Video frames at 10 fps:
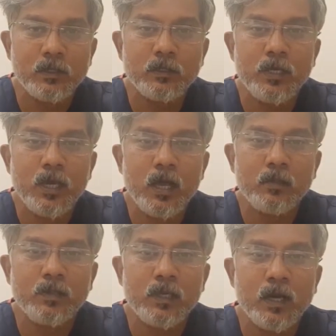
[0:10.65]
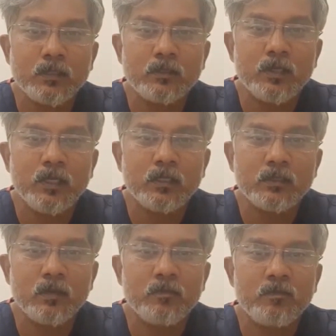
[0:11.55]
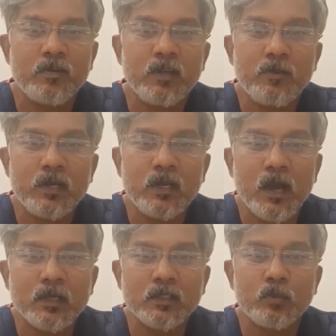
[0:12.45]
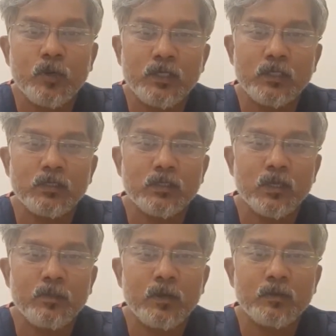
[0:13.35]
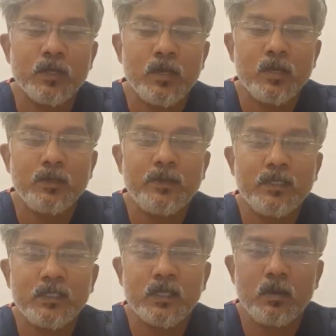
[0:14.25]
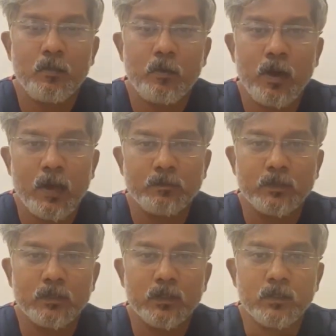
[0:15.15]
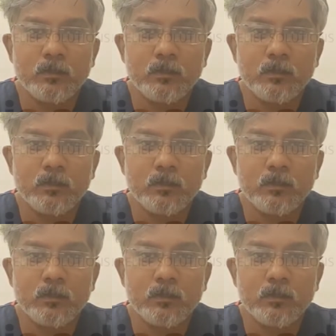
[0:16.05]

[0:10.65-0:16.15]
Today I'll be answering some frequently asked questions about disc prolapse.